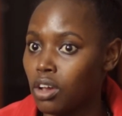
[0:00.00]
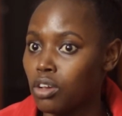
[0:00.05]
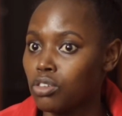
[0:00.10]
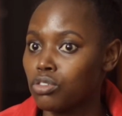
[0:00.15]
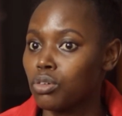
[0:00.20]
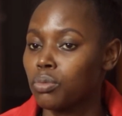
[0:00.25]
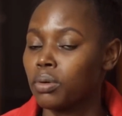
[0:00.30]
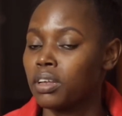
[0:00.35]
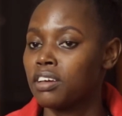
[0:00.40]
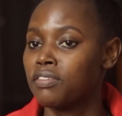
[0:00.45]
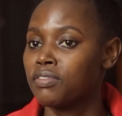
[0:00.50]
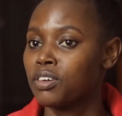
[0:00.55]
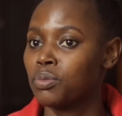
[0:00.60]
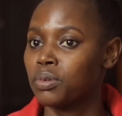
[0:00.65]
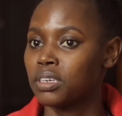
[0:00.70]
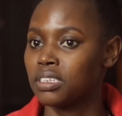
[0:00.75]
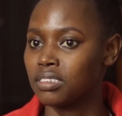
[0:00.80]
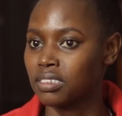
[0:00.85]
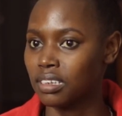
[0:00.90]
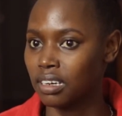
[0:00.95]
So whenever
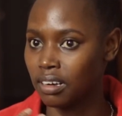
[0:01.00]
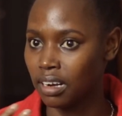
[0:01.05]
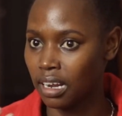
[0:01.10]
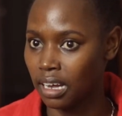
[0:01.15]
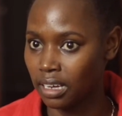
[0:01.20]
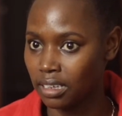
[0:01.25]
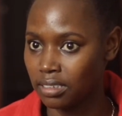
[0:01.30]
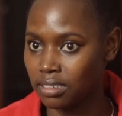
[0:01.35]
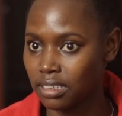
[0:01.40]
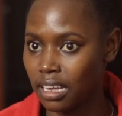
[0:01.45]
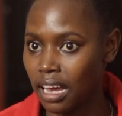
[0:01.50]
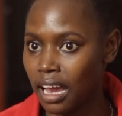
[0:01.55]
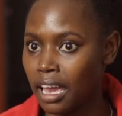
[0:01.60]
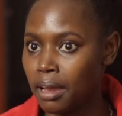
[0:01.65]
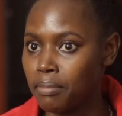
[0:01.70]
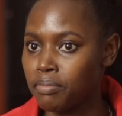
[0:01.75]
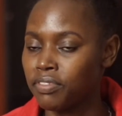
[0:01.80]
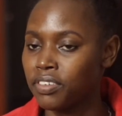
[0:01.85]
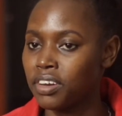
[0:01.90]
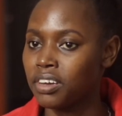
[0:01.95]
we interact, I
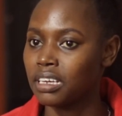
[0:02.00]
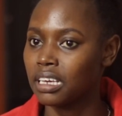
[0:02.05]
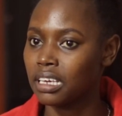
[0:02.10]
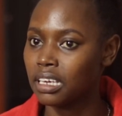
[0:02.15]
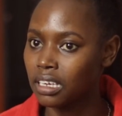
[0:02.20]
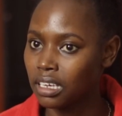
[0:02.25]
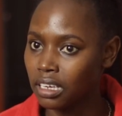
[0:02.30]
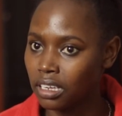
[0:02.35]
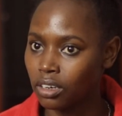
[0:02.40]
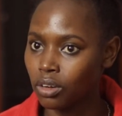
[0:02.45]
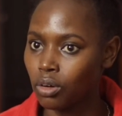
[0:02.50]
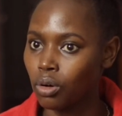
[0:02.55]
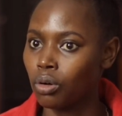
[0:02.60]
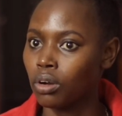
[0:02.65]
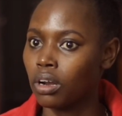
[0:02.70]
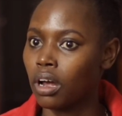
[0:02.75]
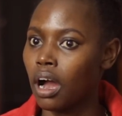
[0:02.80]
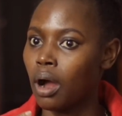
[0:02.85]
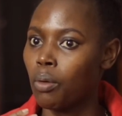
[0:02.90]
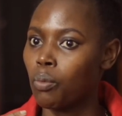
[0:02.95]
am very keen
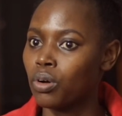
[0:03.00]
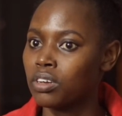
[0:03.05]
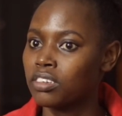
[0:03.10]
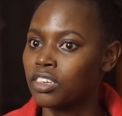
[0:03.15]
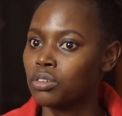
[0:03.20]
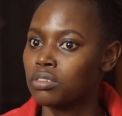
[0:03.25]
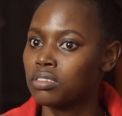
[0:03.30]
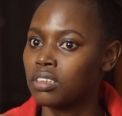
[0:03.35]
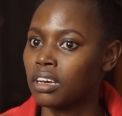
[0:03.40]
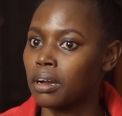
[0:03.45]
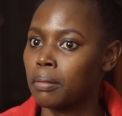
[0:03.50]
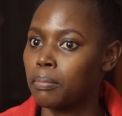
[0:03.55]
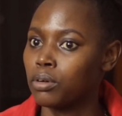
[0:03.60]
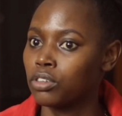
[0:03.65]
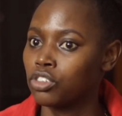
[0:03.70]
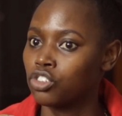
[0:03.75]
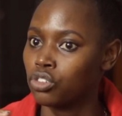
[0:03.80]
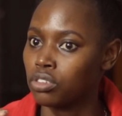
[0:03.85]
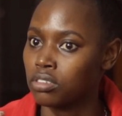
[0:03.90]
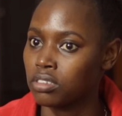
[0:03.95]
on what are you saying
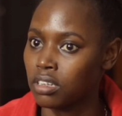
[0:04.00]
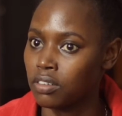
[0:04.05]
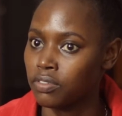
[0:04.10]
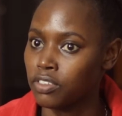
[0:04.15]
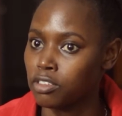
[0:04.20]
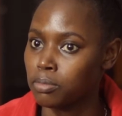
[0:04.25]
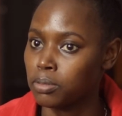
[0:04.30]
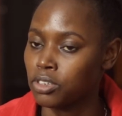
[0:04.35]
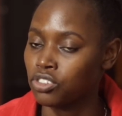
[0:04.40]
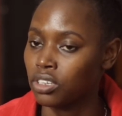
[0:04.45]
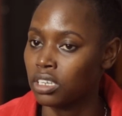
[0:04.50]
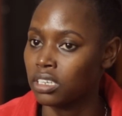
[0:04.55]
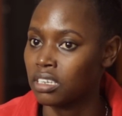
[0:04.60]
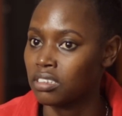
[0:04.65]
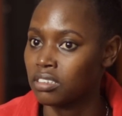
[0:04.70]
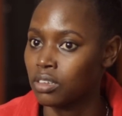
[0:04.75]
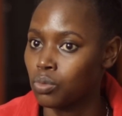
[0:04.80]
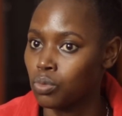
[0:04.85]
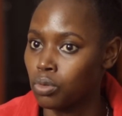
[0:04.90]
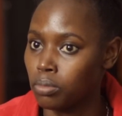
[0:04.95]
about yourself, especially
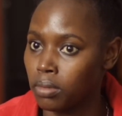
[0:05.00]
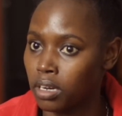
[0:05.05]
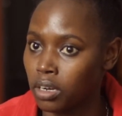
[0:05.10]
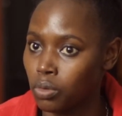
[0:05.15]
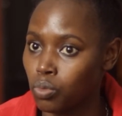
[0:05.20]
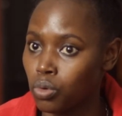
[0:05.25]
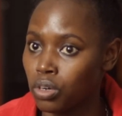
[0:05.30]
as a woman.